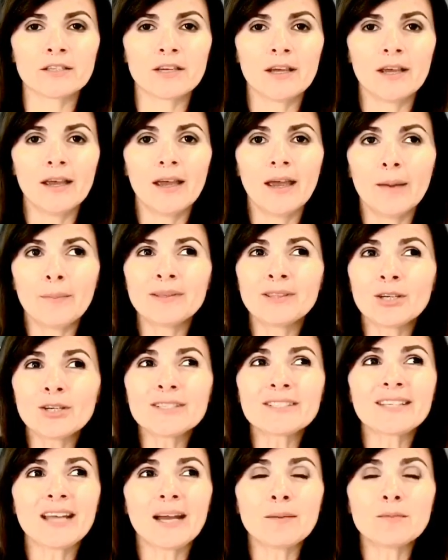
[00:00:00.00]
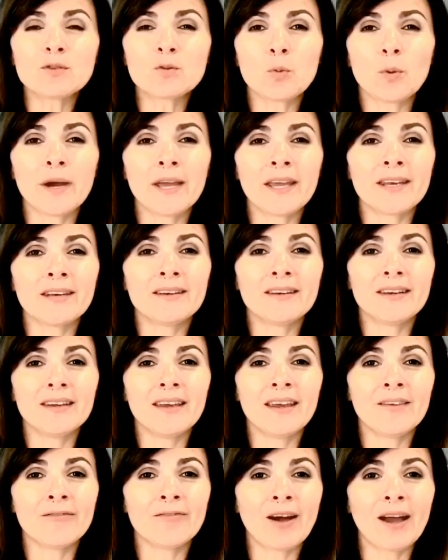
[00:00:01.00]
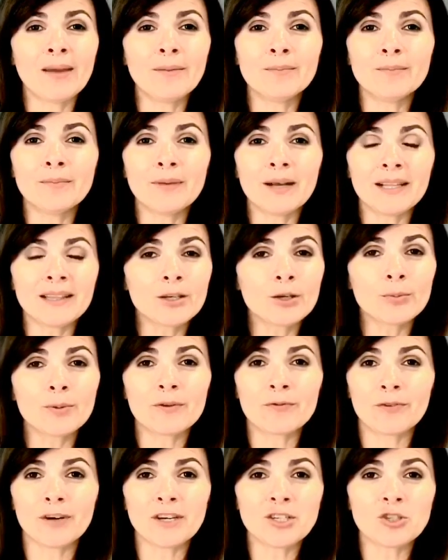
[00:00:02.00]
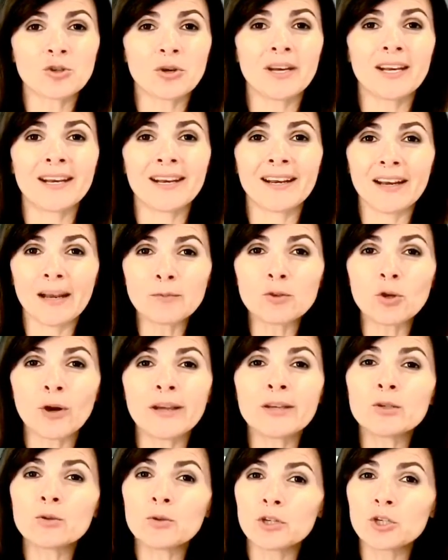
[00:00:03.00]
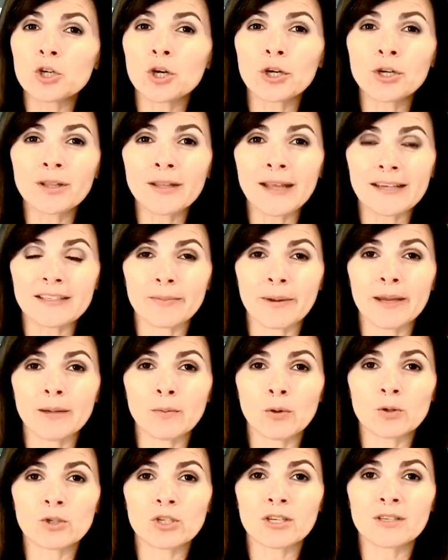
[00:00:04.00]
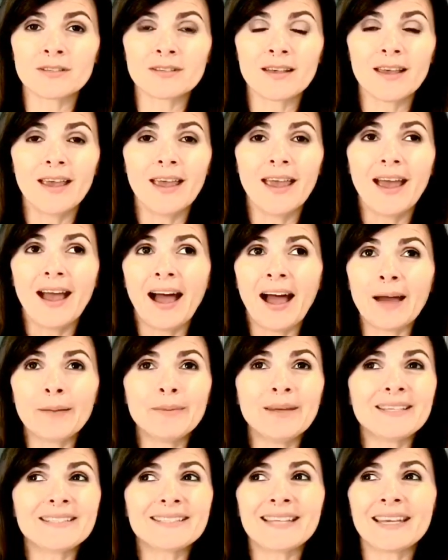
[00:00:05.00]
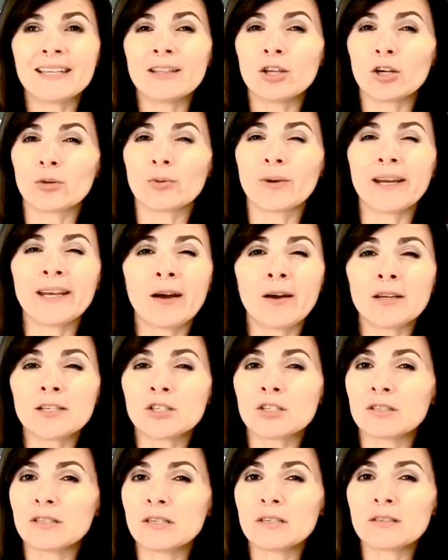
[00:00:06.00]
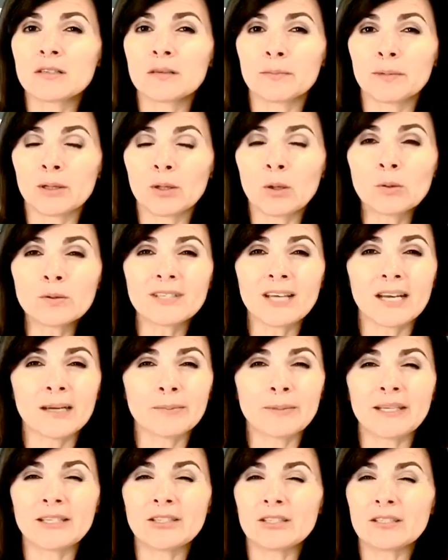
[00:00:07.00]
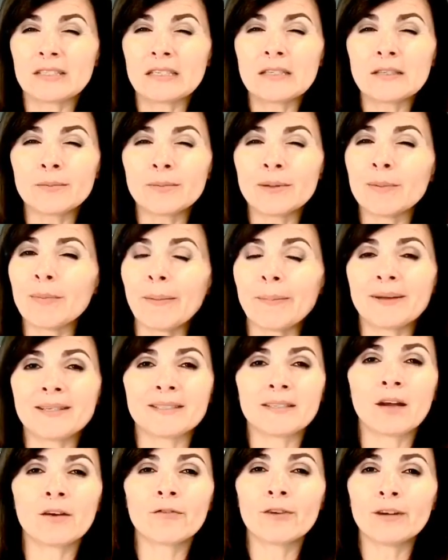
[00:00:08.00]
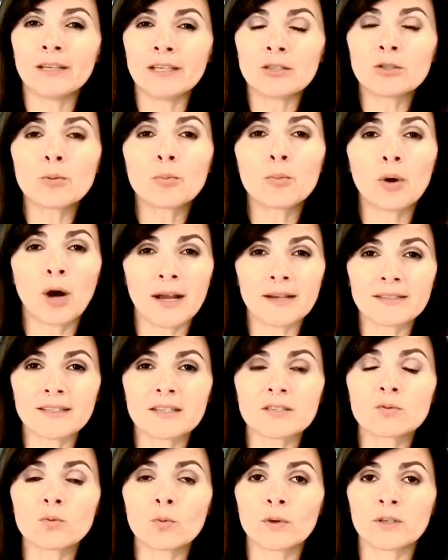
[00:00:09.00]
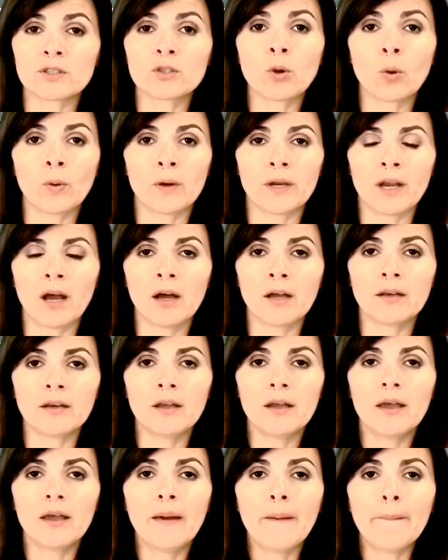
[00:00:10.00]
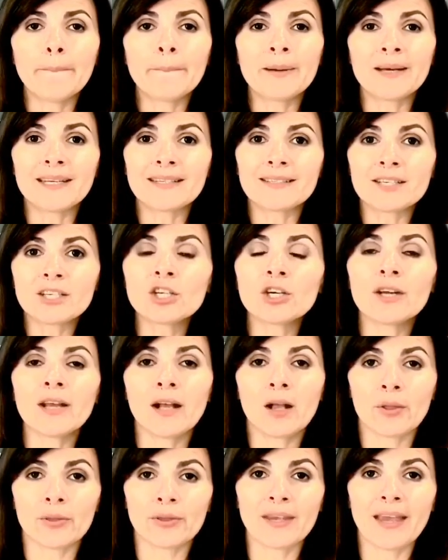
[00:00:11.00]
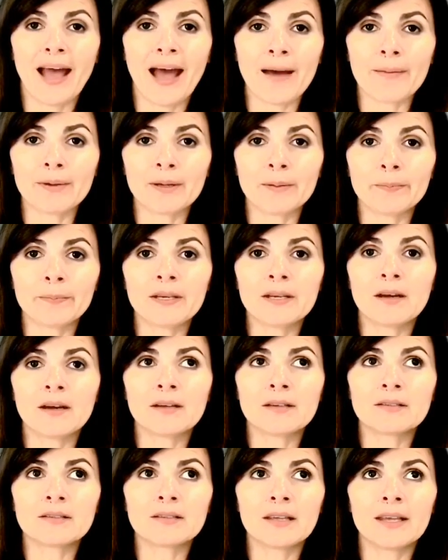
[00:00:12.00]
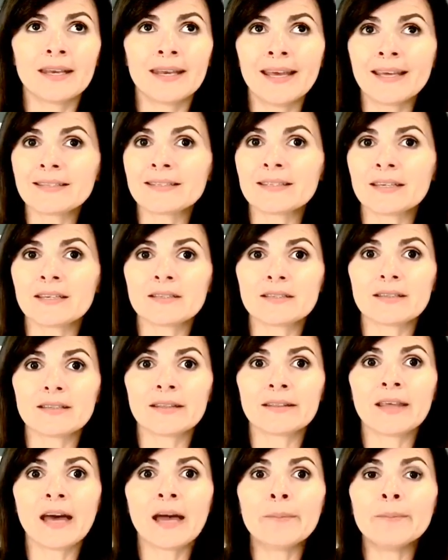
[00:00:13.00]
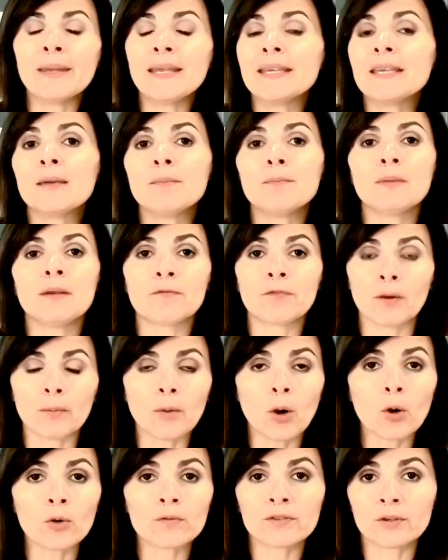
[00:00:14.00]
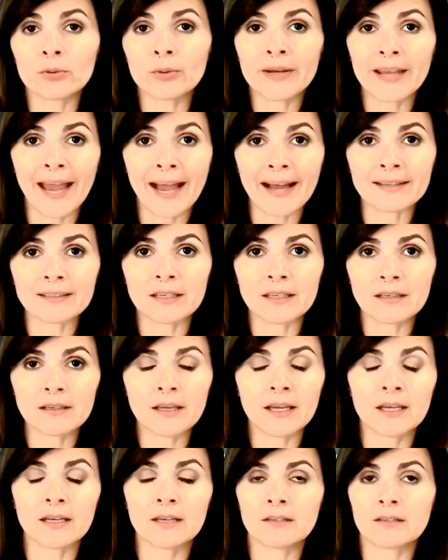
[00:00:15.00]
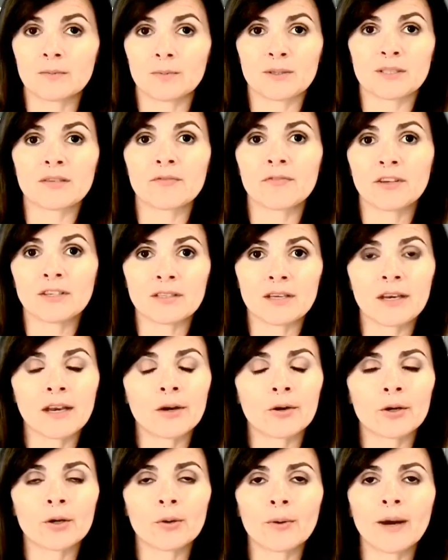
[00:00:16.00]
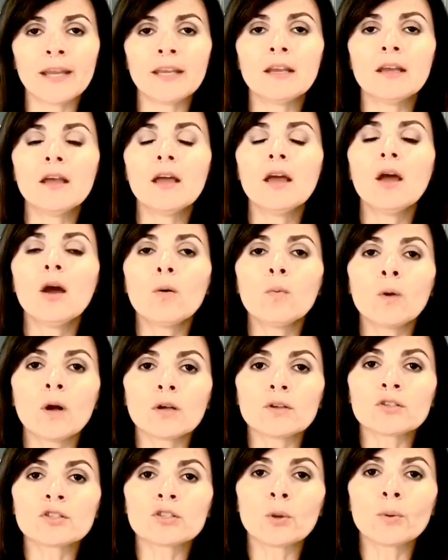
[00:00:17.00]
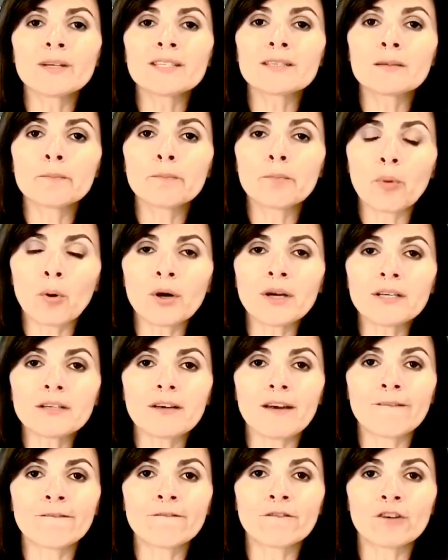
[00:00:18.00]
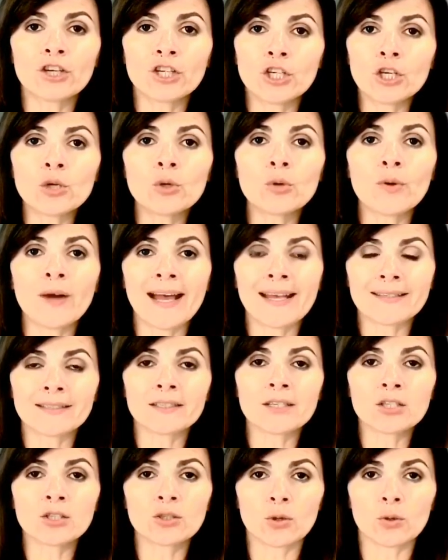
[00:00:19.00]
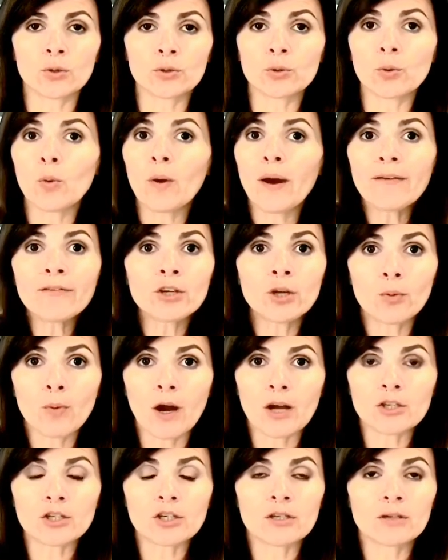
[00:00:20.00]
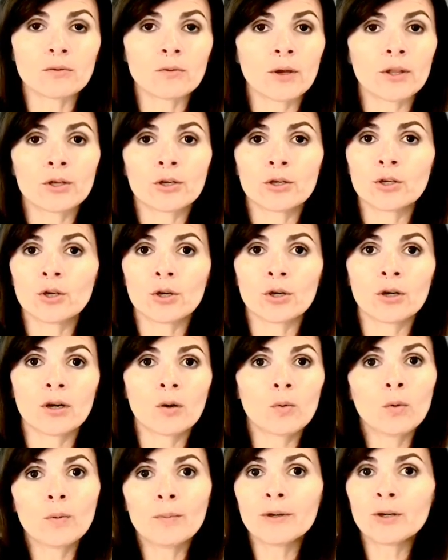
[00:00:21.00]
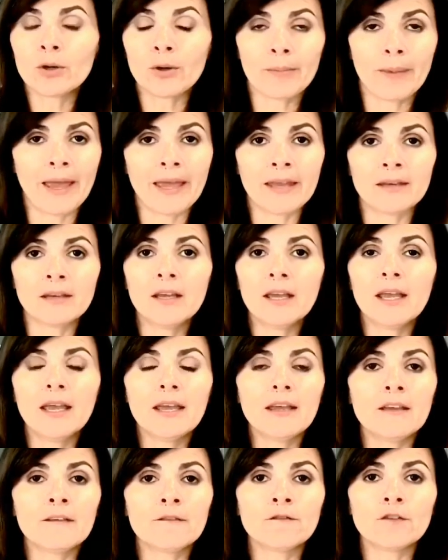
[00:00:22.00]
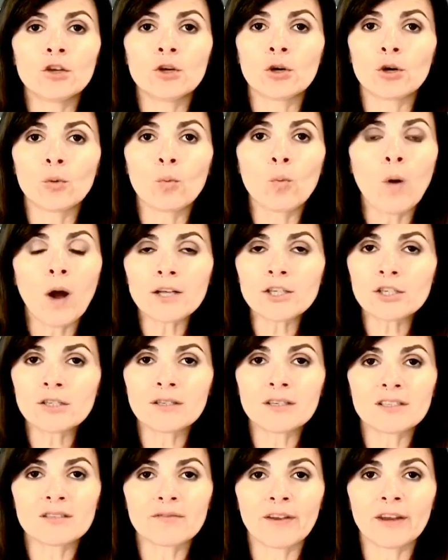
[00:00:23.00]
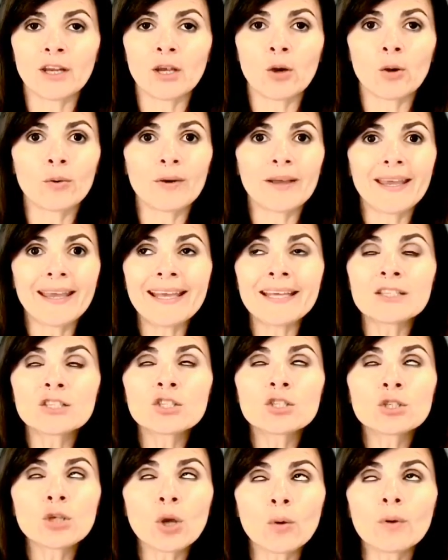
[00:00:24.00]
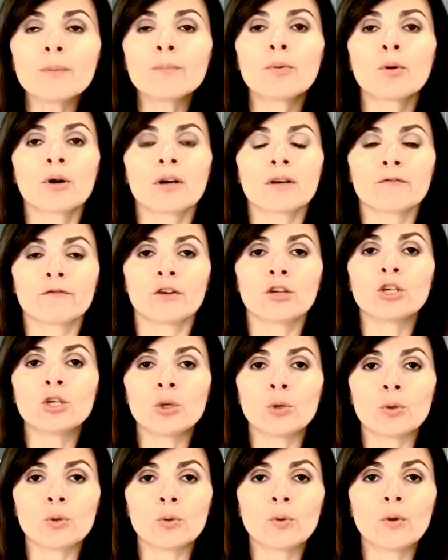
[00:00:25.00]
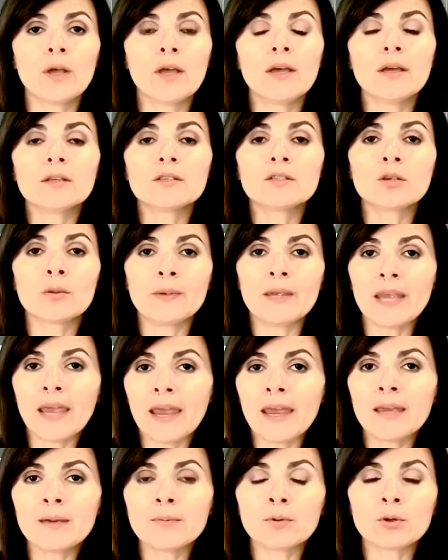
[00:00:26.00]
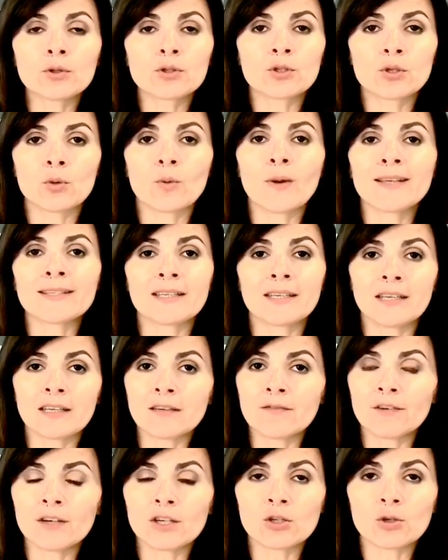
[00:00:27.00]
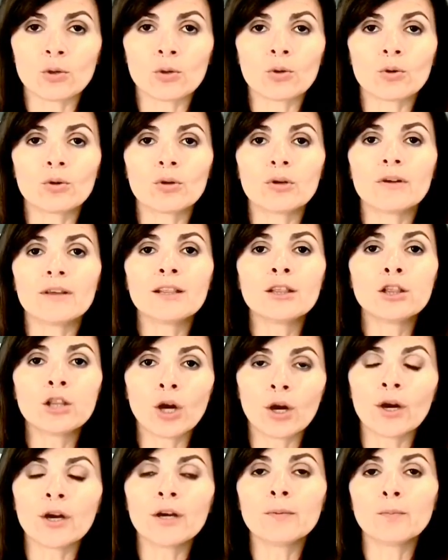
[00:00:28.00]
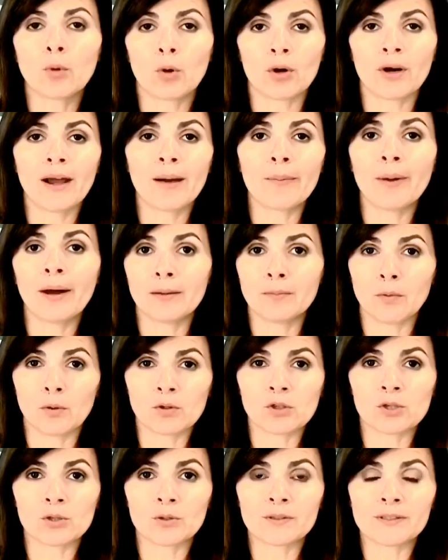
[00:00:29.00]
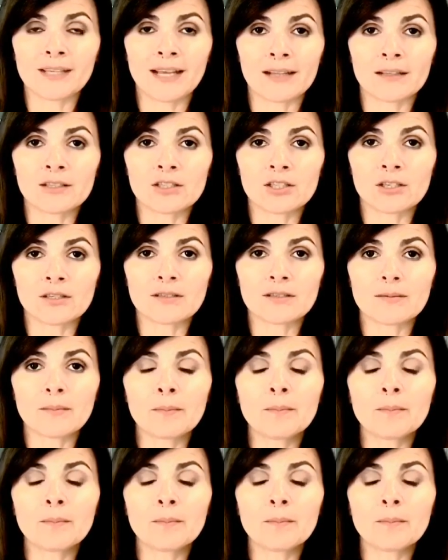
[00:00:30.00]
I mean, there's times when if I'm a little bit frustrated and I'm trying to internalize my emotions, I may say, look, right now I just need some alone time. I just need to be by myself. I need to process what's going on. But it's a good, healthy habit, because in essence, that may keep me from overreacting in a specific scenario, right? Well, so it's important for you as an adult, whoever you're watching, whether you're a woman or a man, if you're watching this video, it's so important for you to be able to, as an individual, learn more about emotional intelligence.